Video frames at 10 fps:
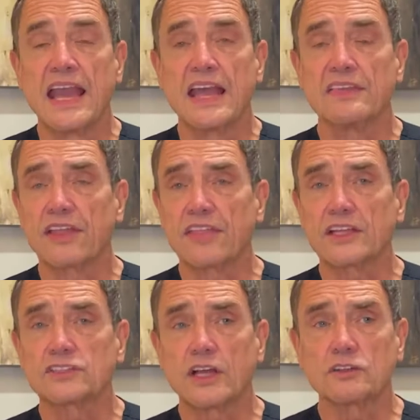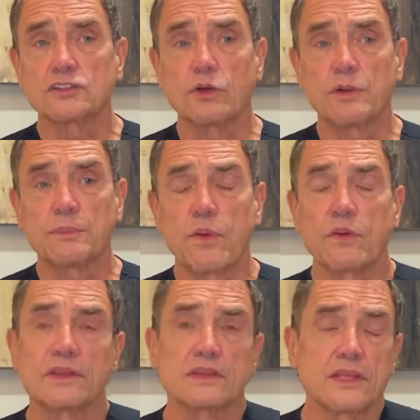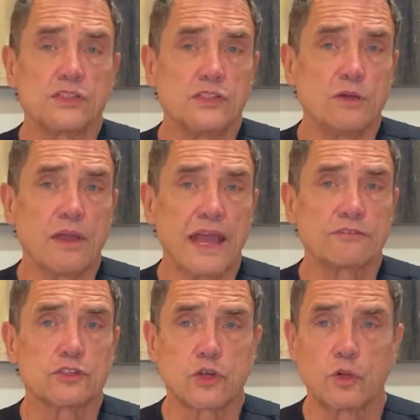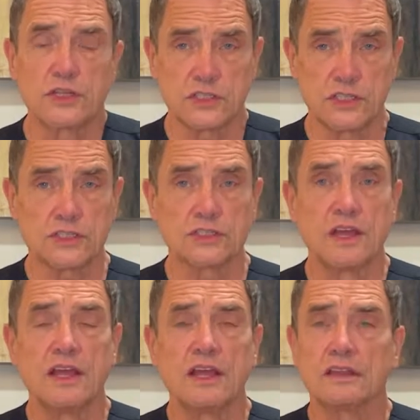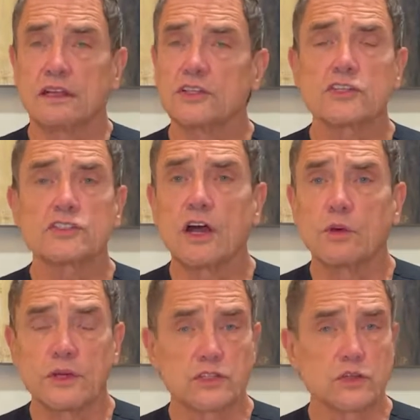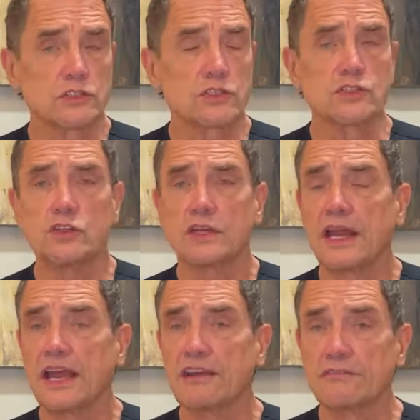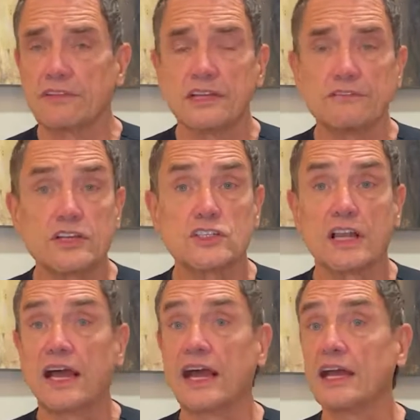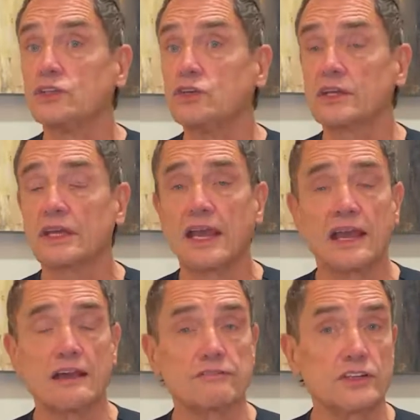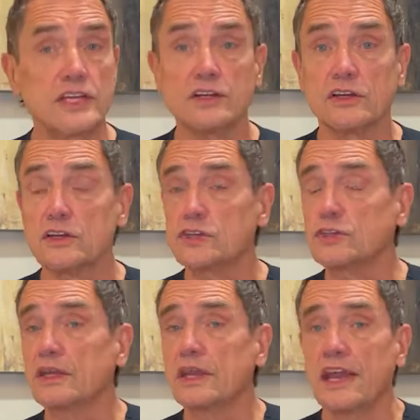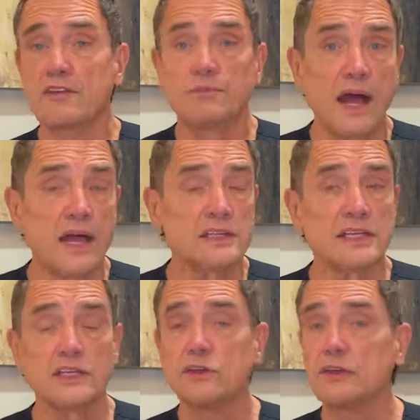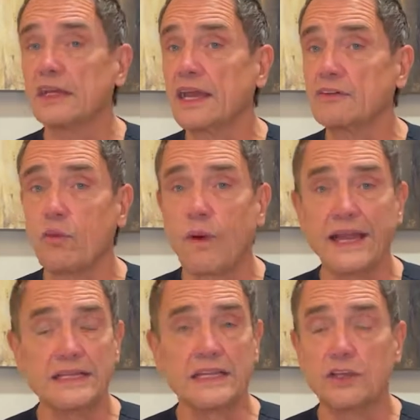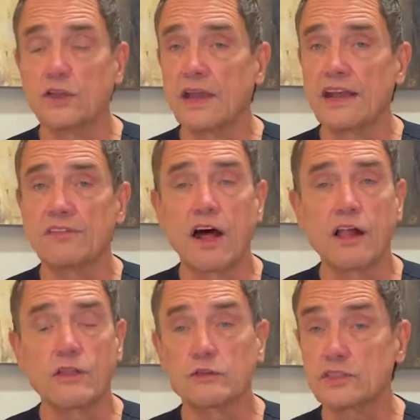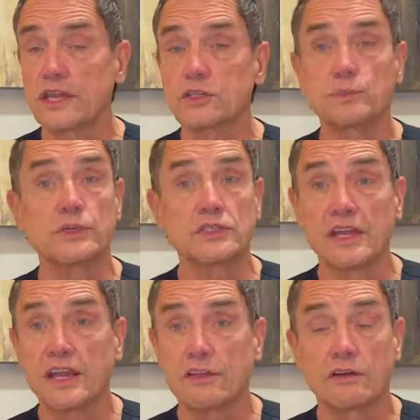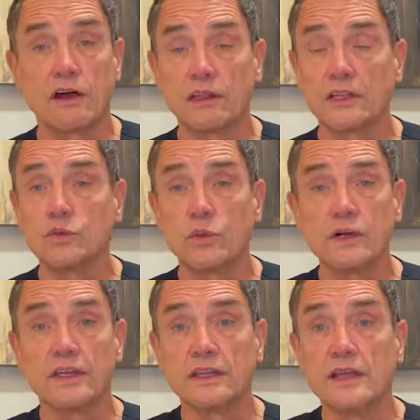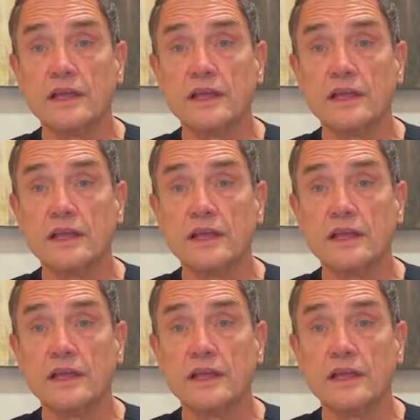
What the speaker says: And then I think it's also important that you have choices. Because there's always choices. You can have Invisalign, you can have veneers, you can have bonding, you can have whitening, you can have all those things put together all in one.